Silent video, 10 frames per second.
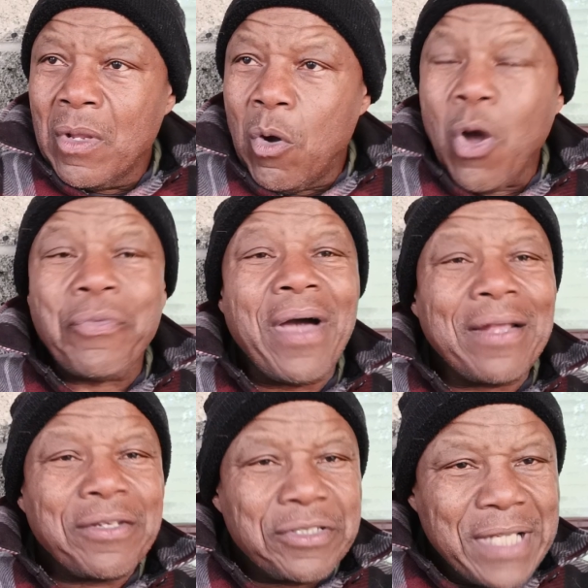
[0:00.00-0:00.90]
or the
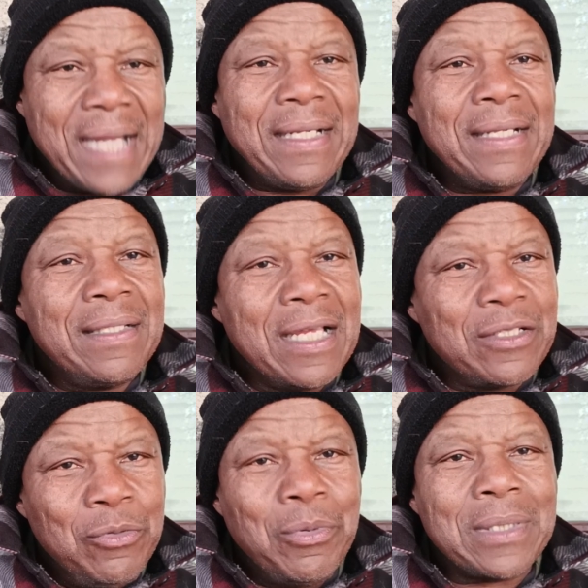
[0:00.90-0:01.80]
understanding that
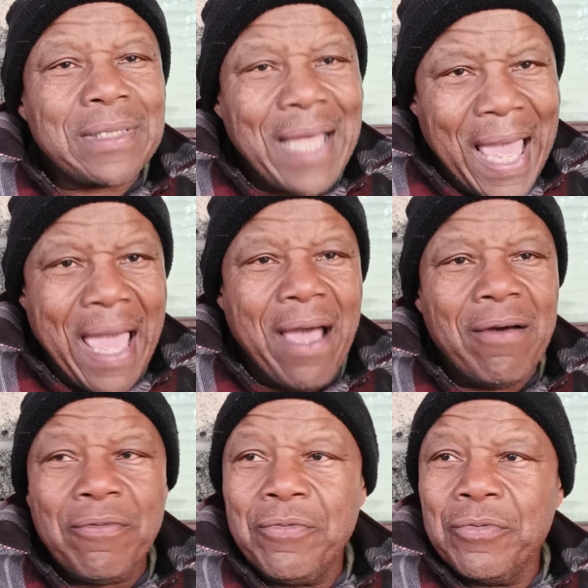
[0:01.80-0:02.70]
you must
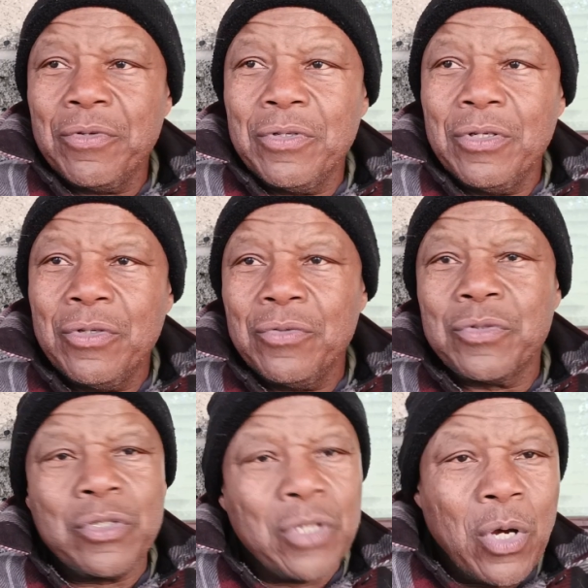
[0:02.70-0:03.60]
have
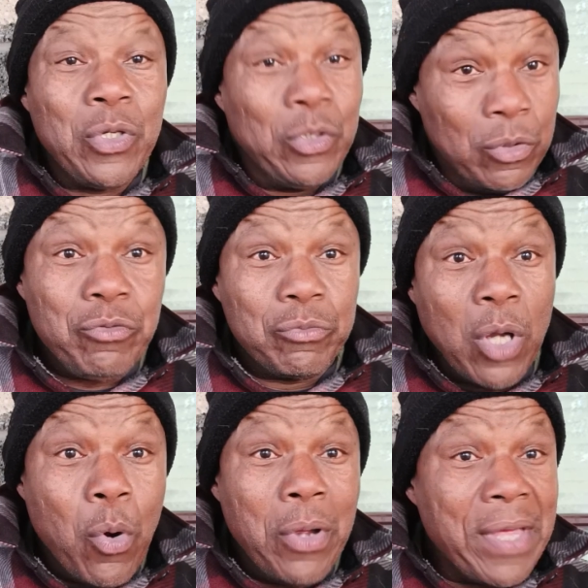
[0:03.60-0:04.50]
to know,
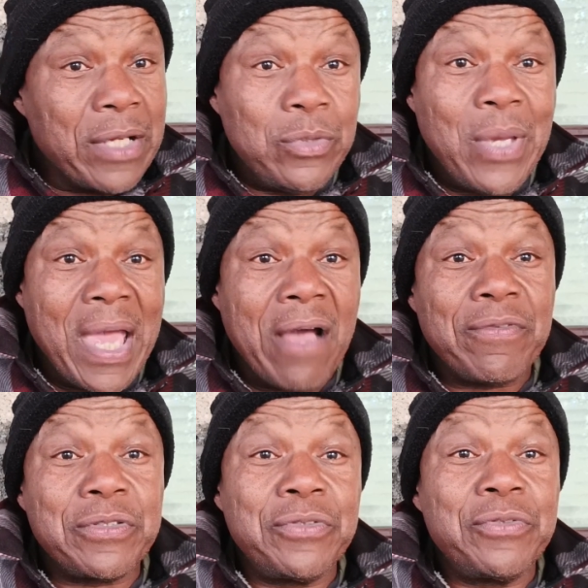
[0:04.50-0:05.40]
knowing that you have
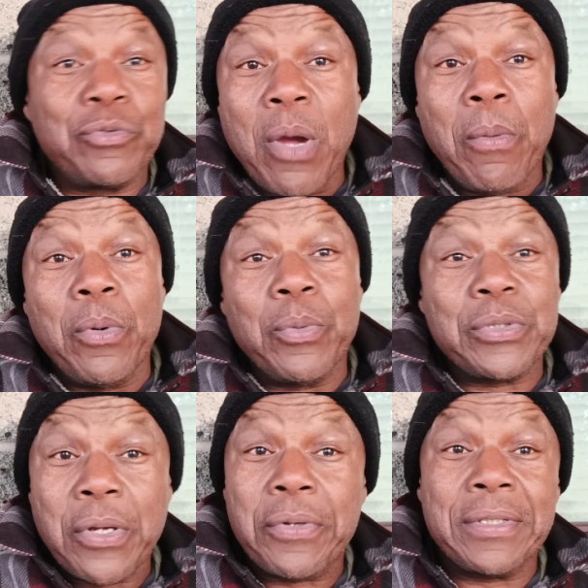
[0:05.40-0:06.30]
trouble with
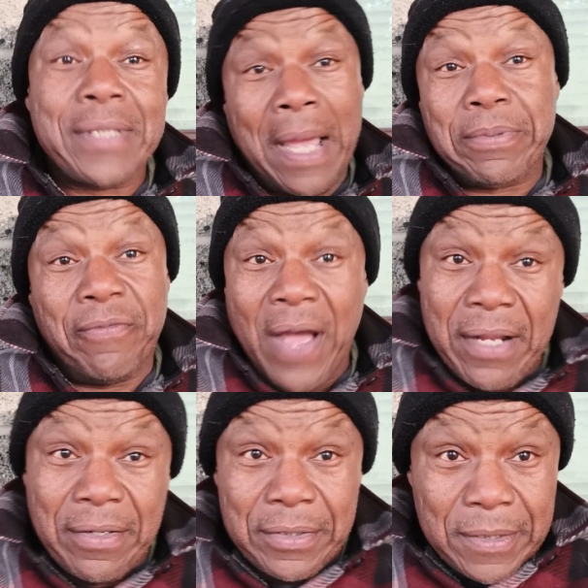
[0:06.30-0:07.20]
certain types of
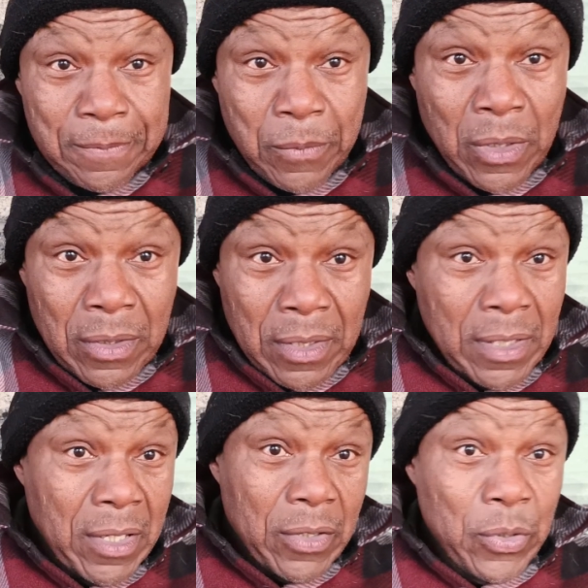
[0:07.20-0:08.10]
fighters.
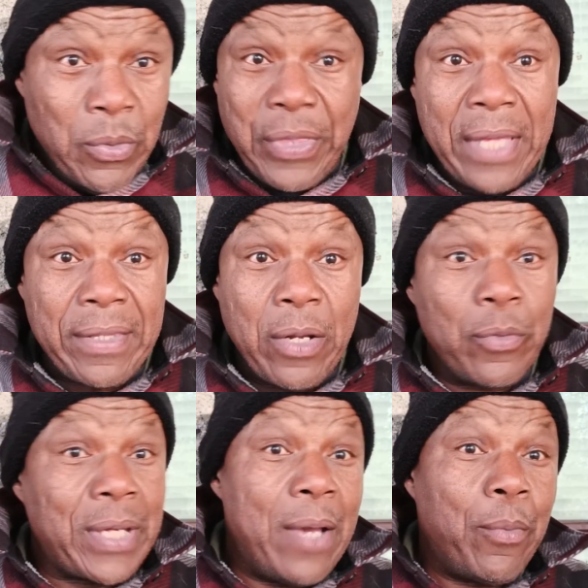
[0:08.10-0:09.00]
You would think that,
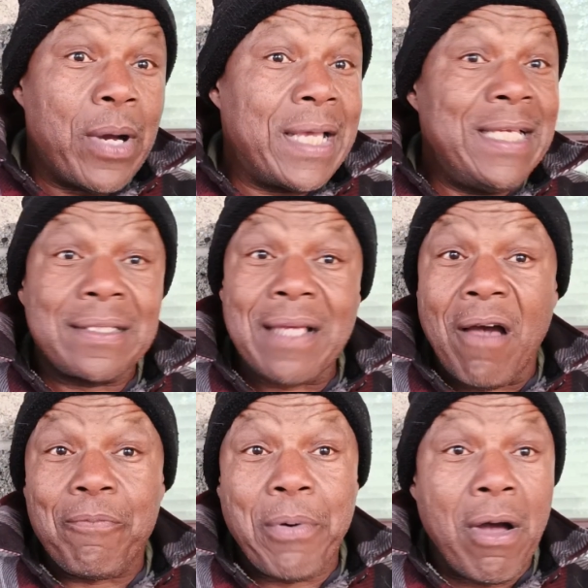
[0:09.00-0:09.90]
okay, well, he's
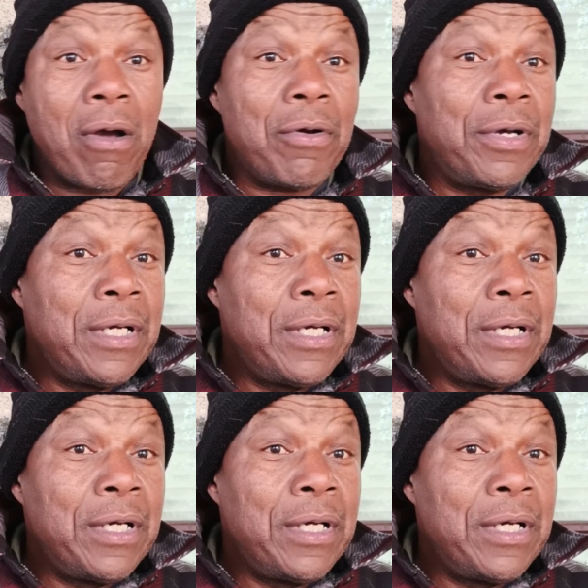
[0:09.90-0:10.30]
southpaw,